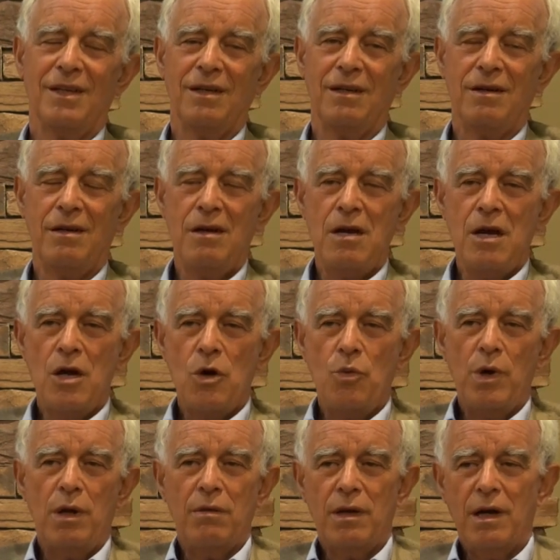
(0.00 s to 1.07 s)
Yeah.
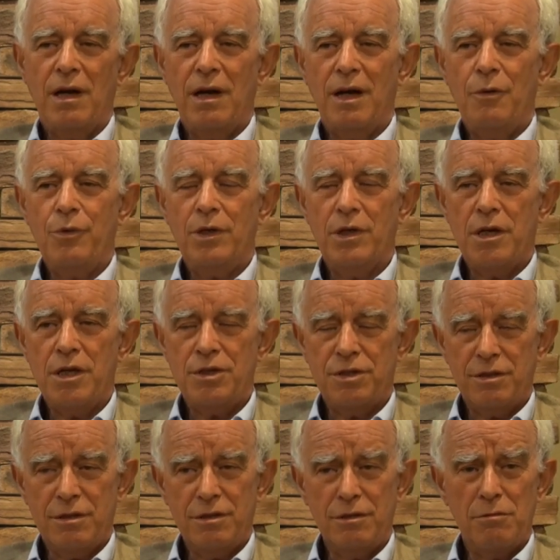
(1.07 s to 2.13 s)
Well, I will
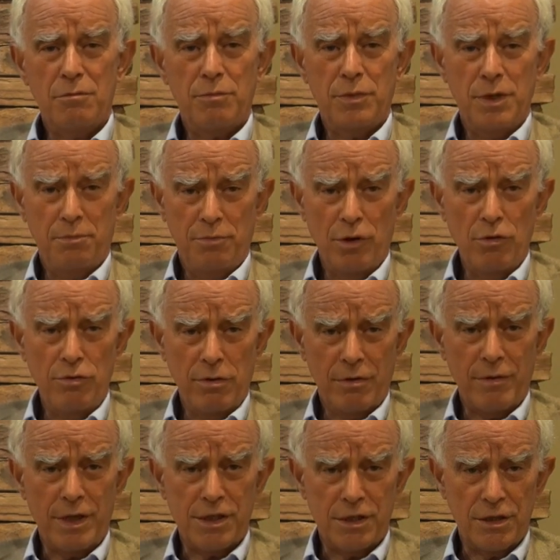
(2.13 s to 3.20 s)
ask the both
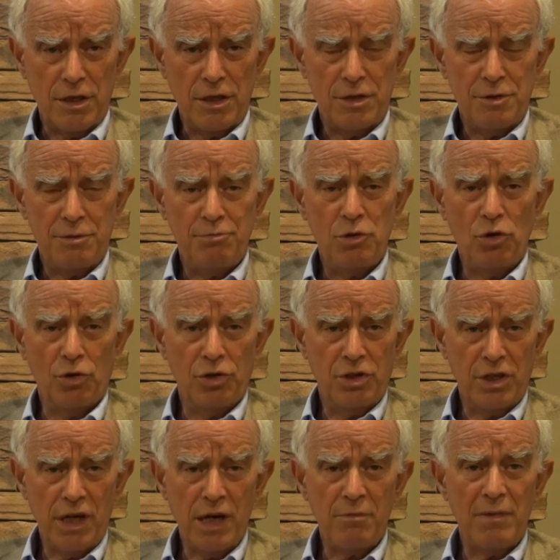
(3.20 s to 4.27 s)
questions. It's
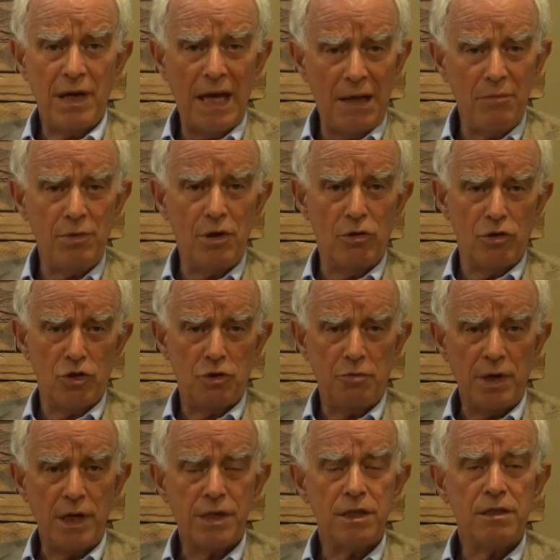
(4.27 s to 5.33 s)
beyond time and beyond
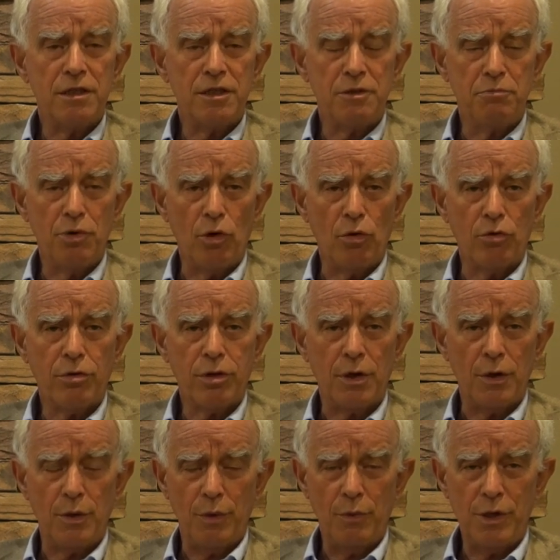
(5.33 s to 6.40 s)
space. It is both,
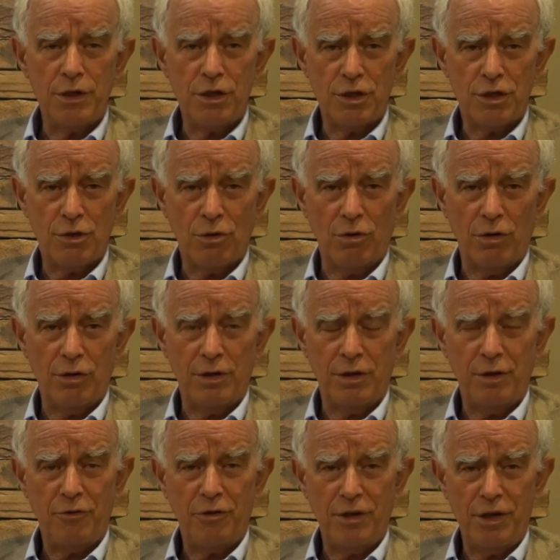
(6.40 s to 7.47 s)
which is called the
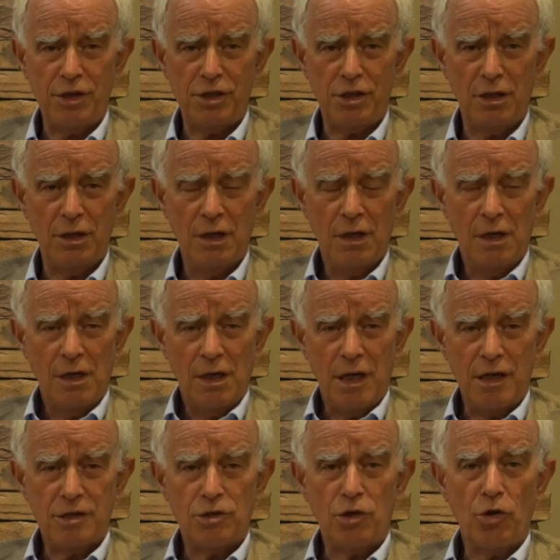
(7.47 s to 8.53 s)
definition
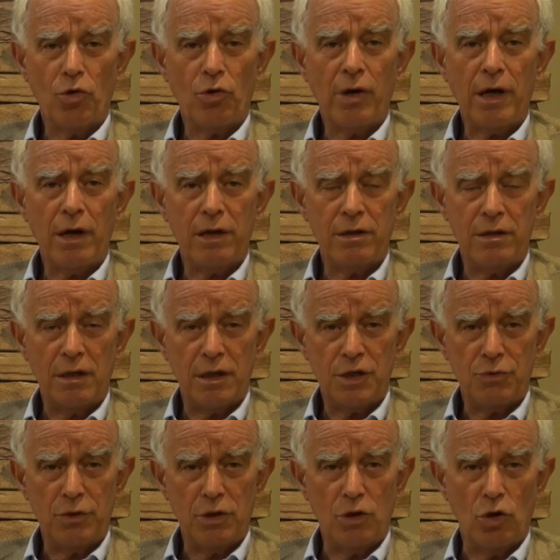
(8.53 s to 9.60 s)
as non-locality
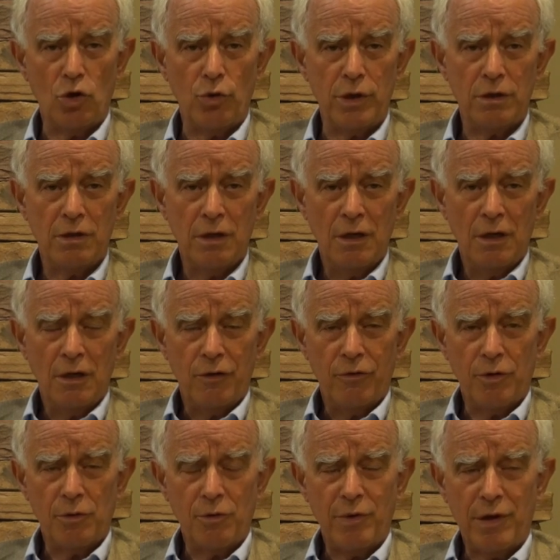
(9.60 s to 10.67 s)
as we know it
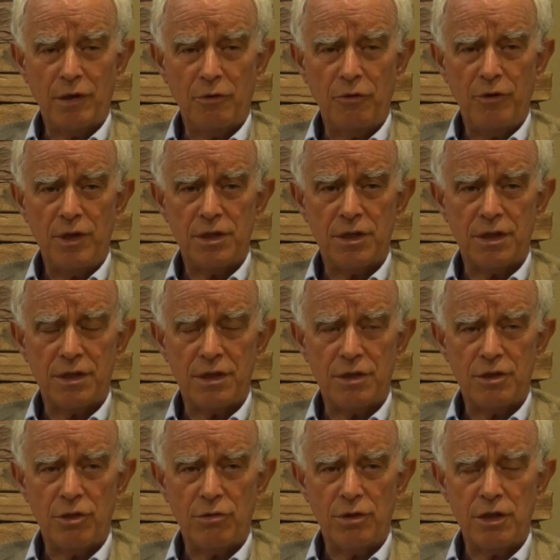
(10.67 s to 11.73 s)
from quantum physics.
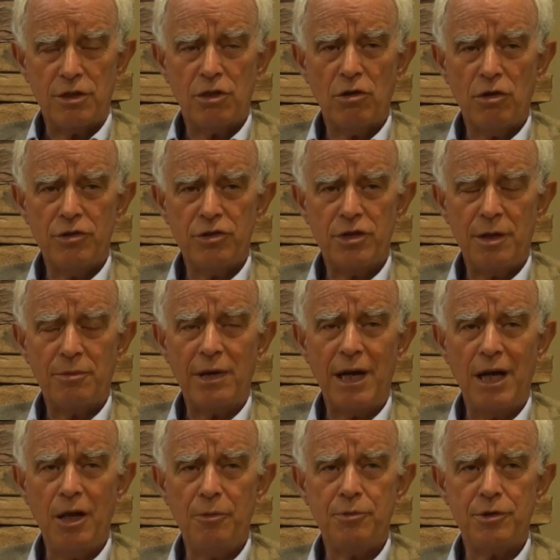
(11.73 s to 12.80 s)
And so this concept
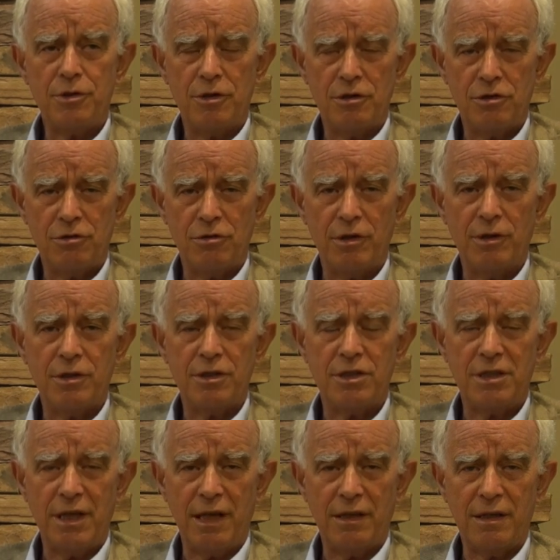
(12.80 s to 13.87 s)
helps us to
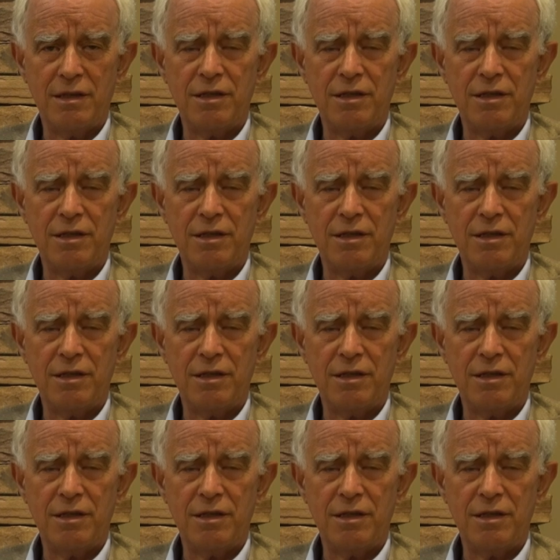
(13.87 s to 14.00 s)
understand.